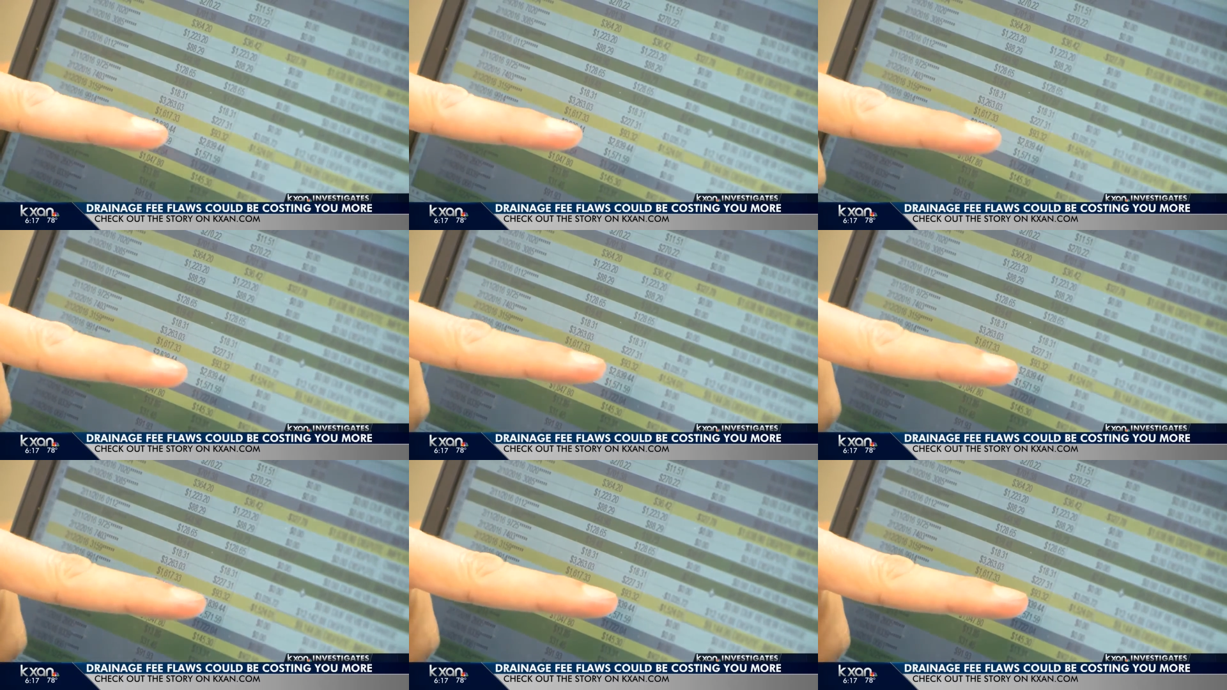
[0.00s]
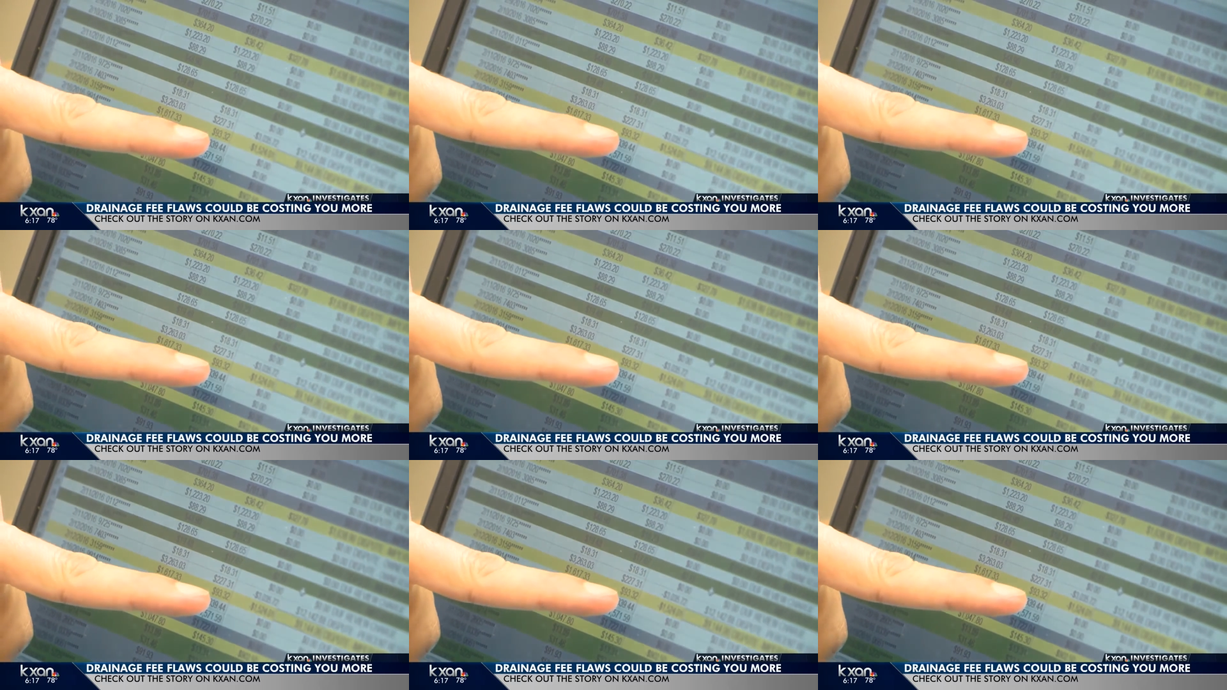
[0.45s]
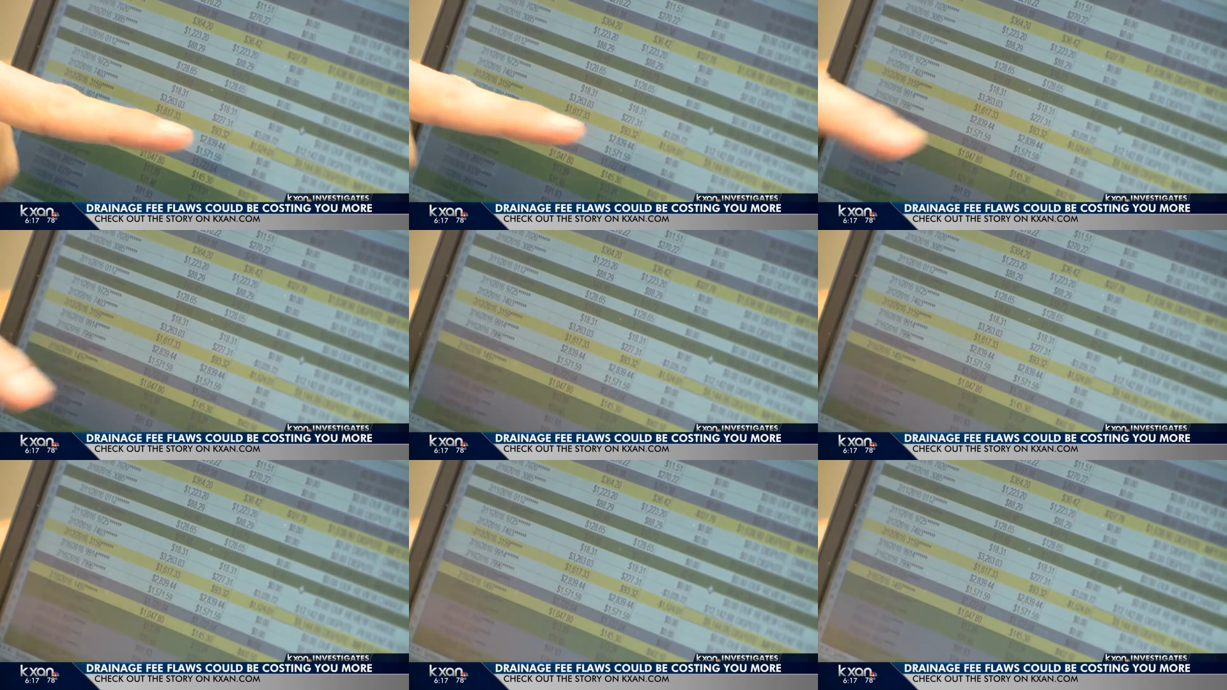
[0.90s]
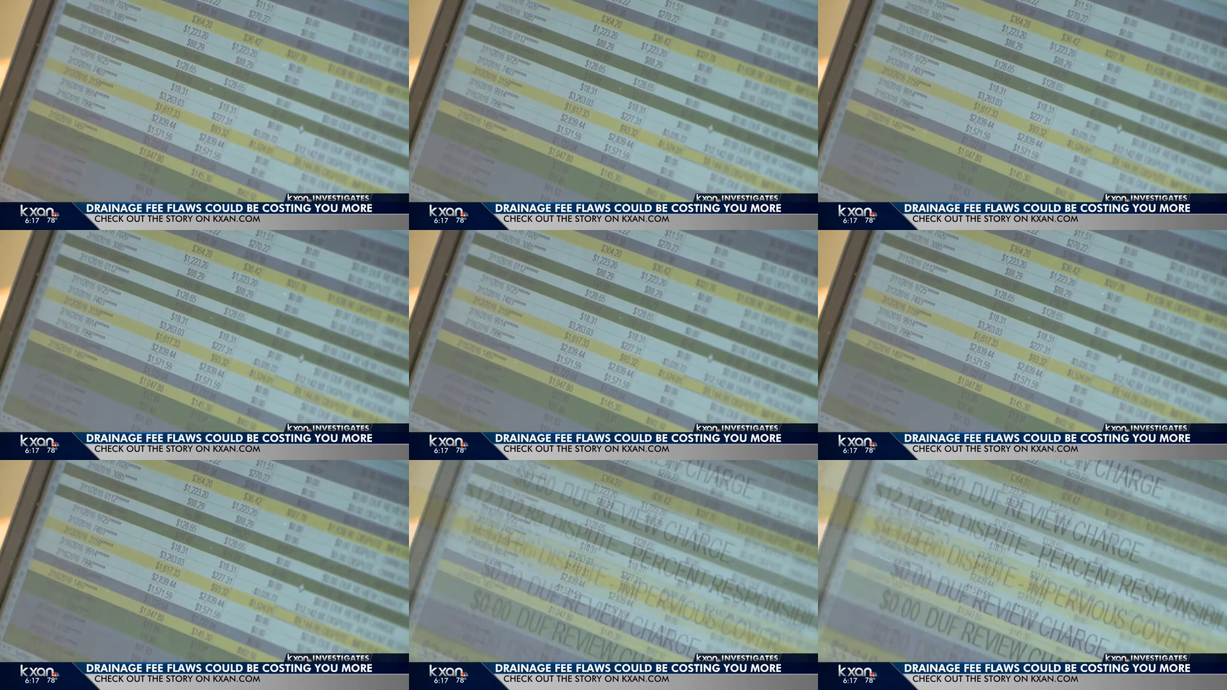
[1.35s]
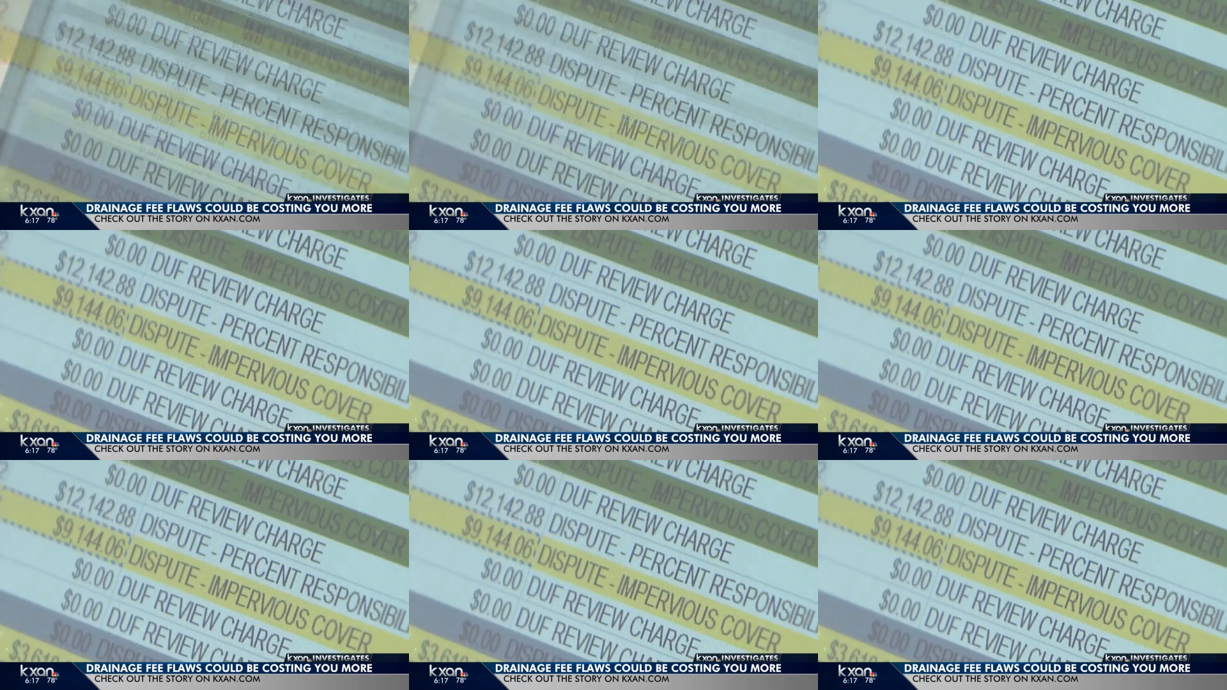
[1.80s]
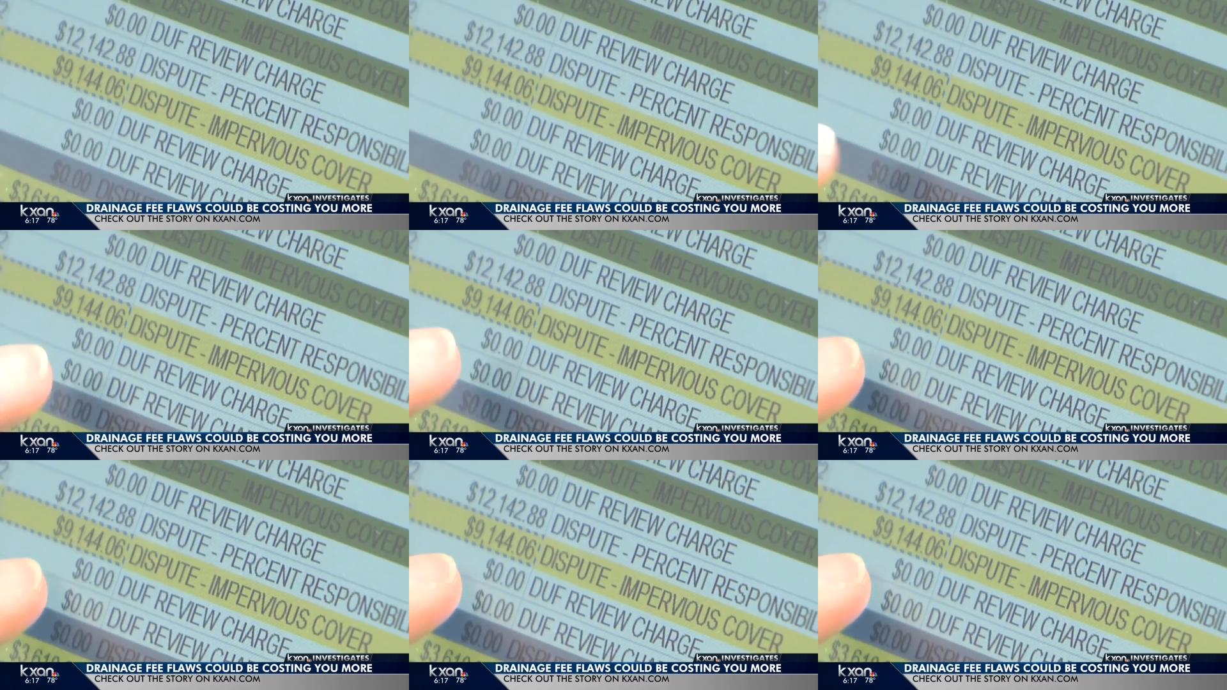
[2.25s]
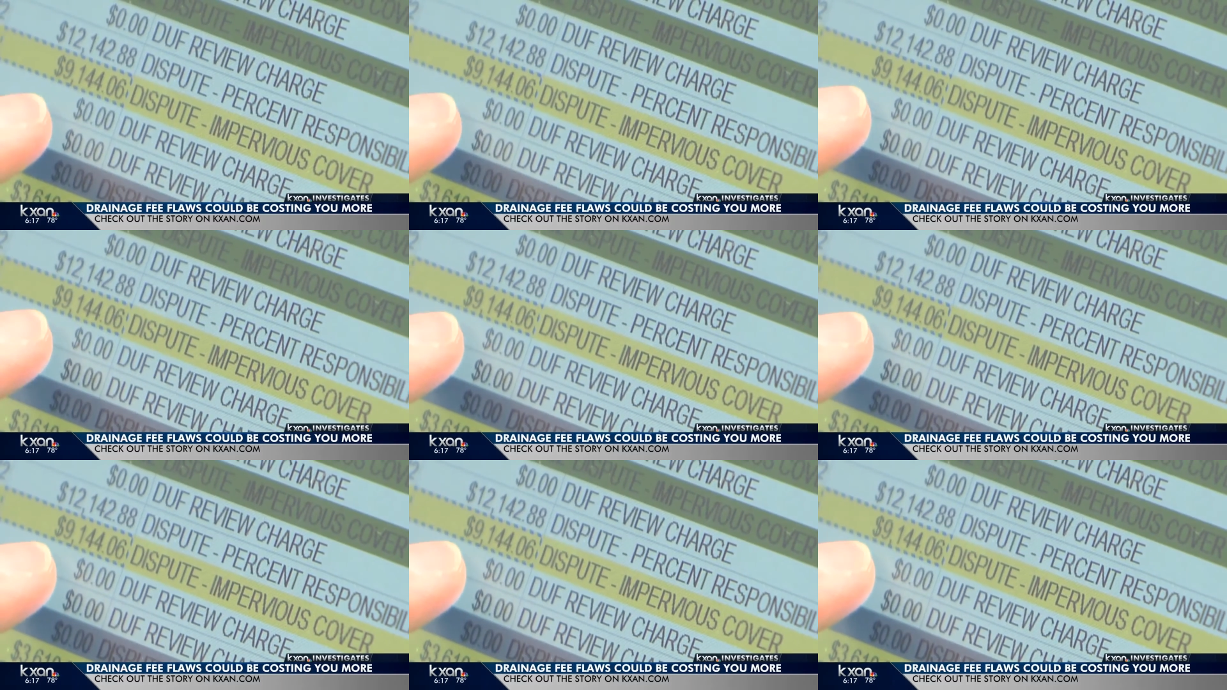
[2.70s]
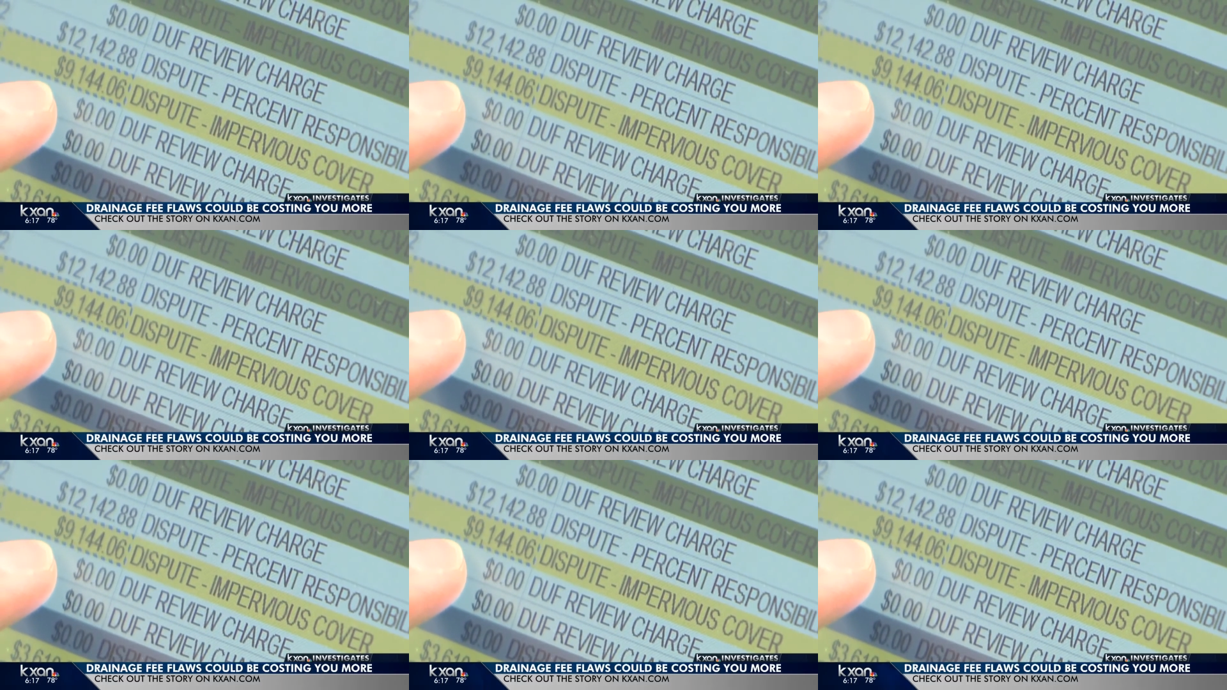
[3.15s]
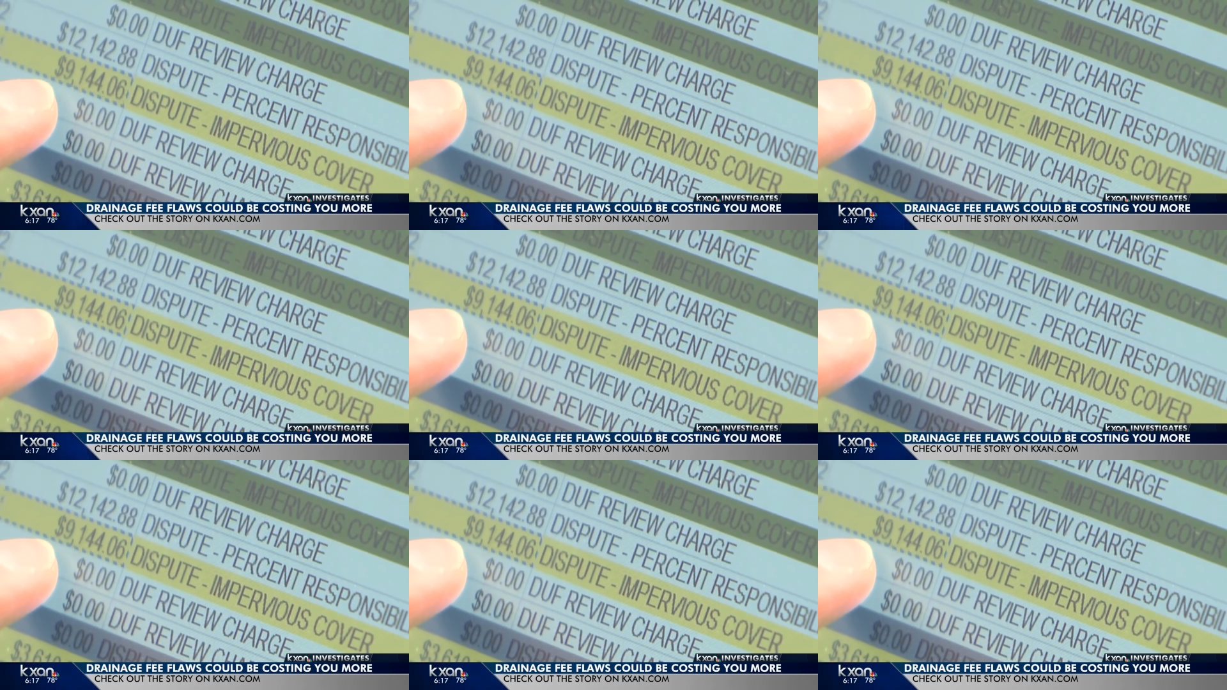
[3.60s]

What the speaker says: Nobody's mouth can be seen.